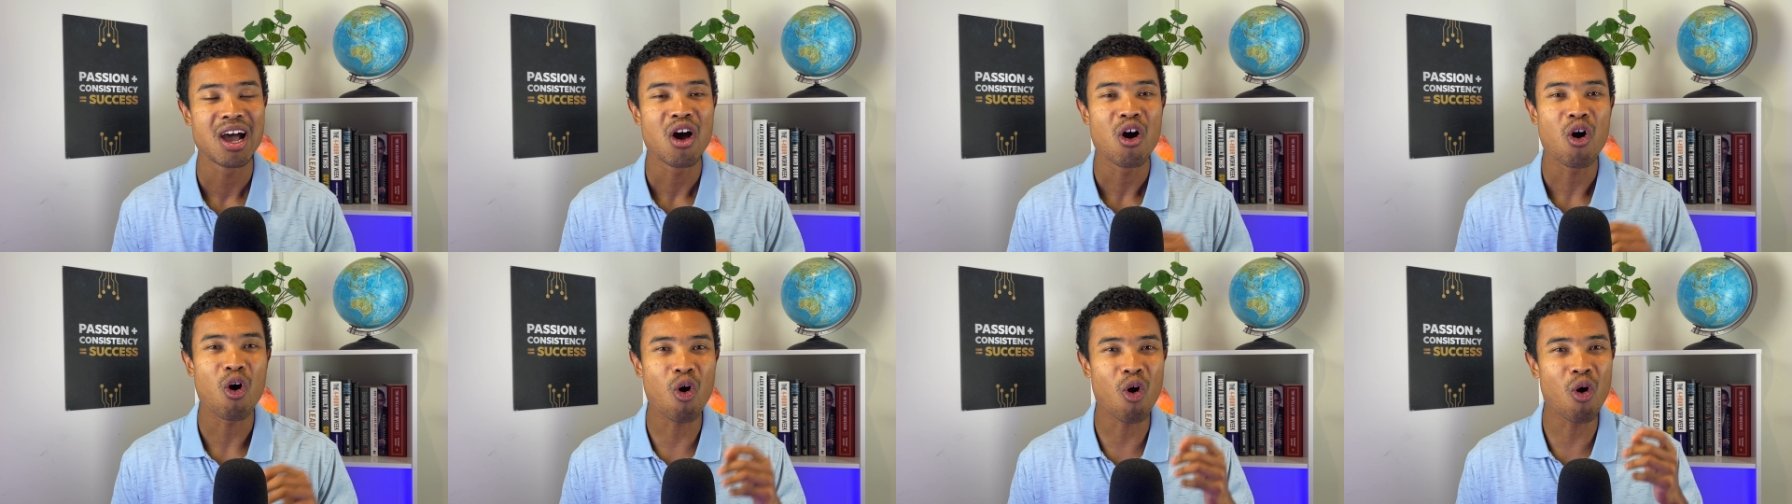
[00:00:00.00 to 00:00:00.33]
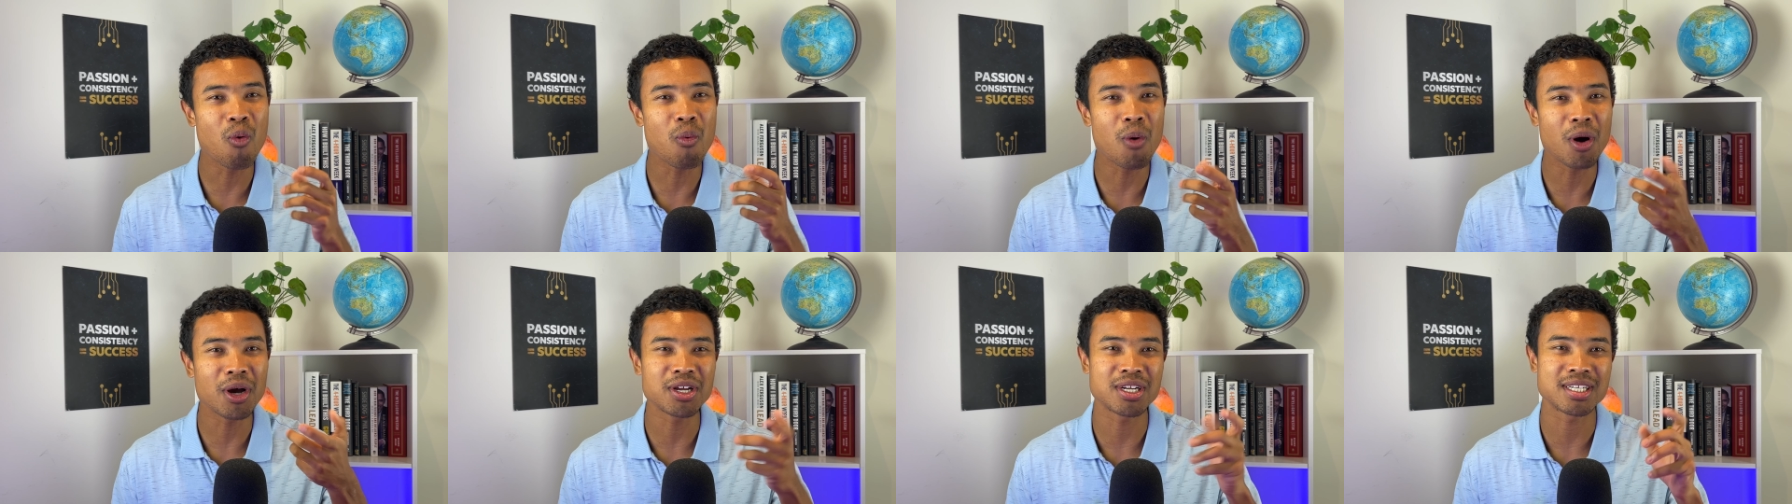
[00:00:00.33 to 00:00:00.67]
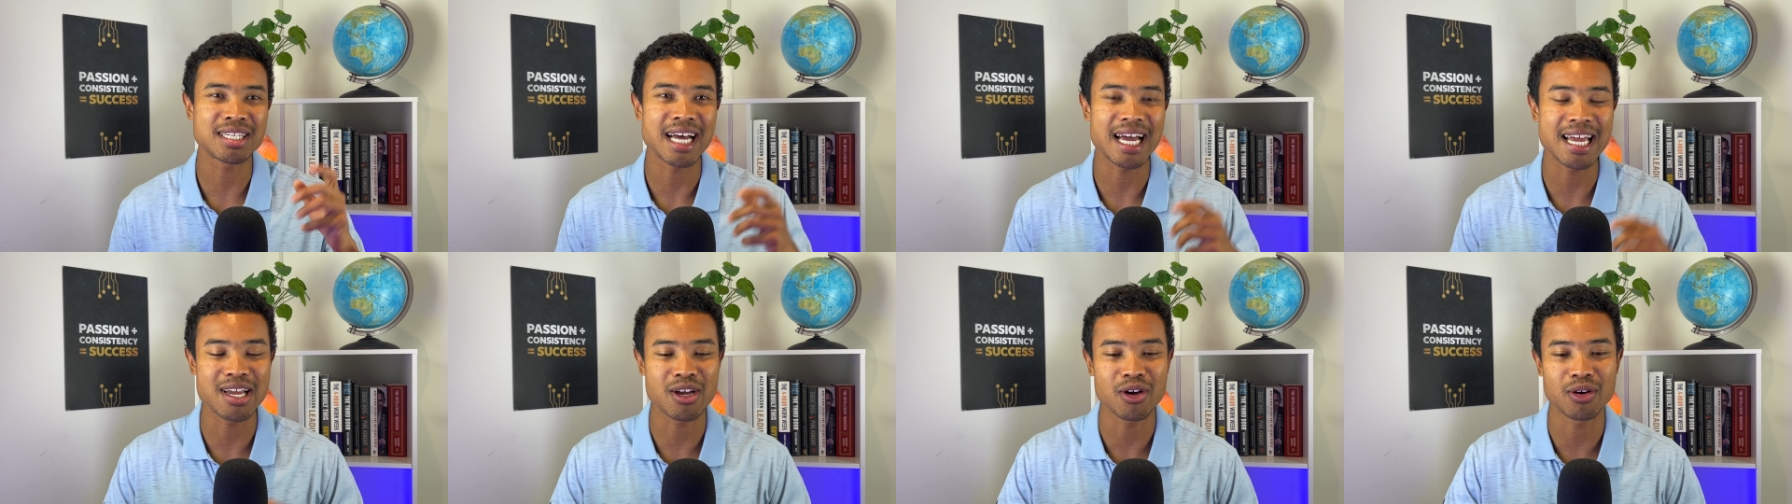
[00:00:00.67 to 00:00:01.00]
or what your
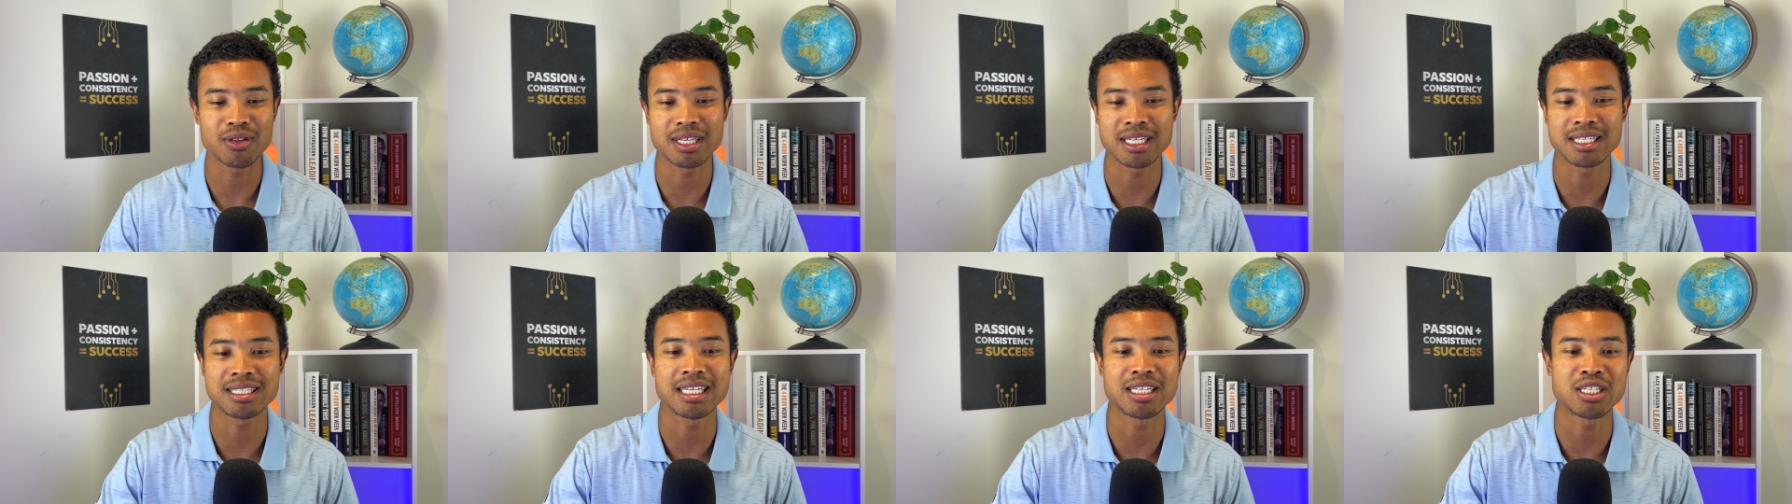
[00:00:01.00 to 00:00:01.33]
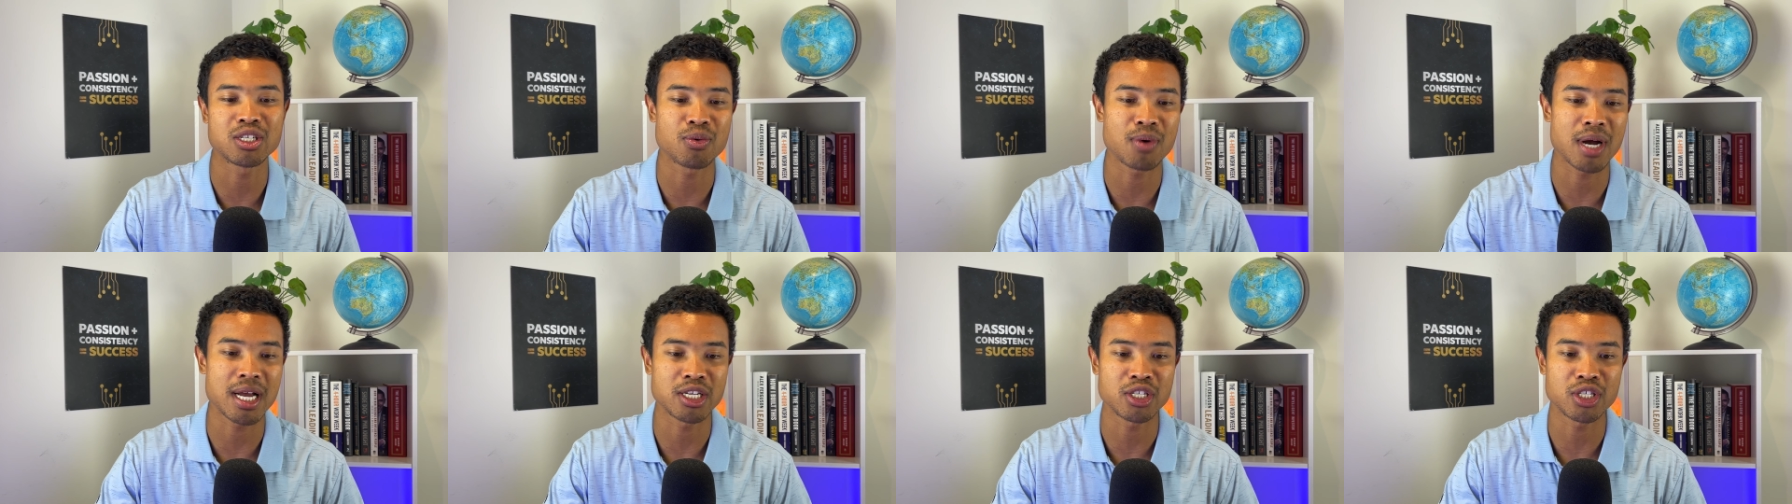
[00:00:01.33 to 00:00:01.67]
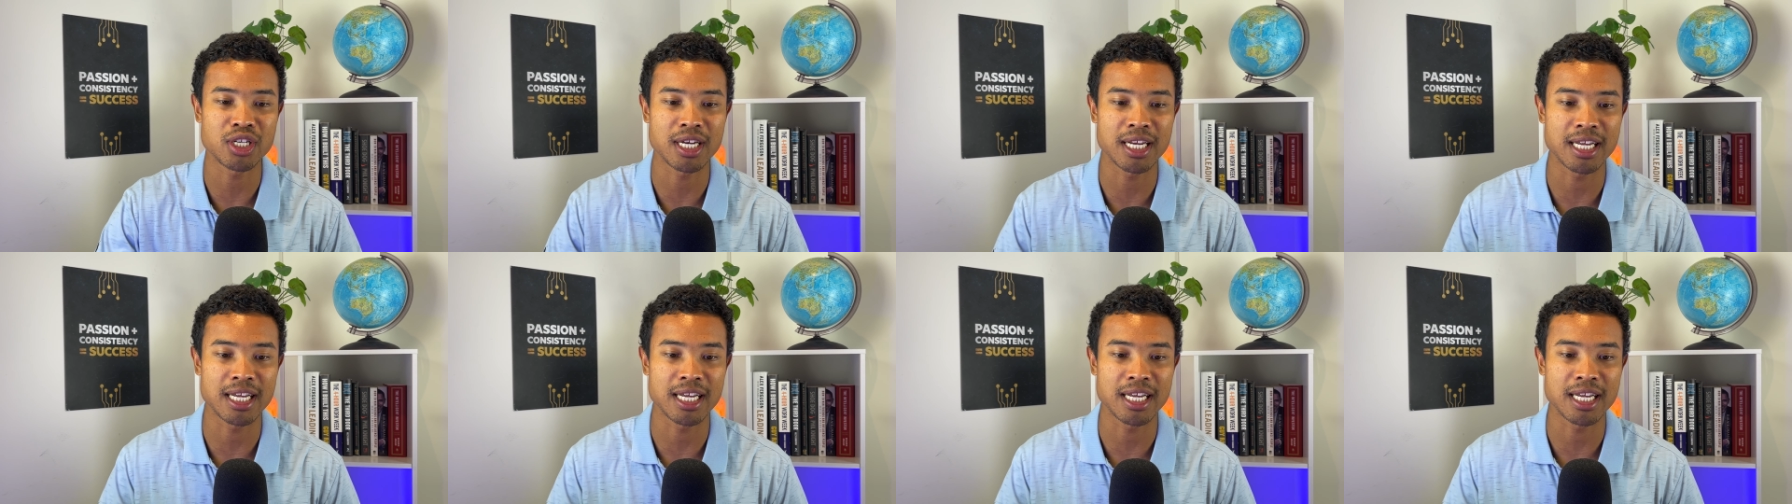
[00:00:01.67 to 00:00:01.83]
take on this situation